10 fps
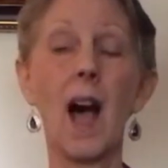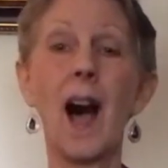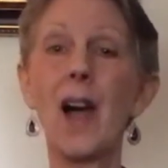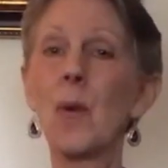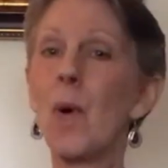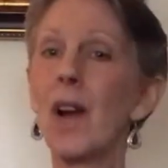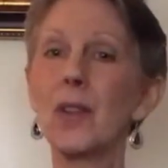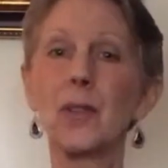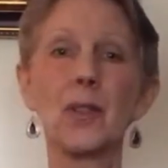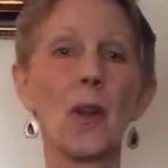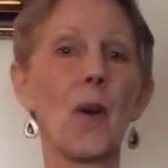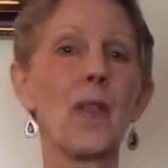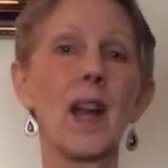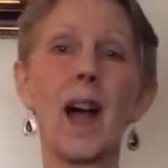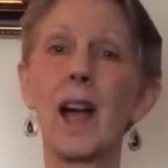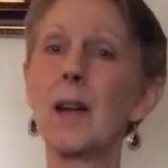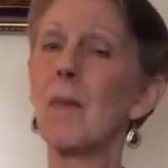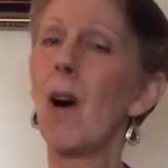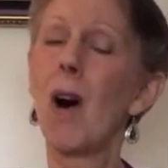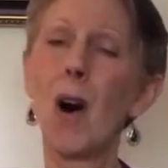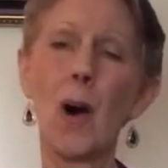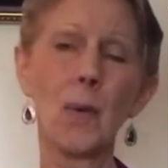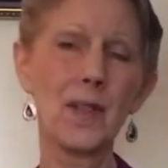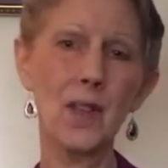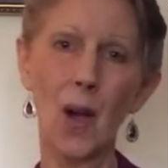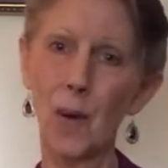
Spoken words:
I want you to know that I am always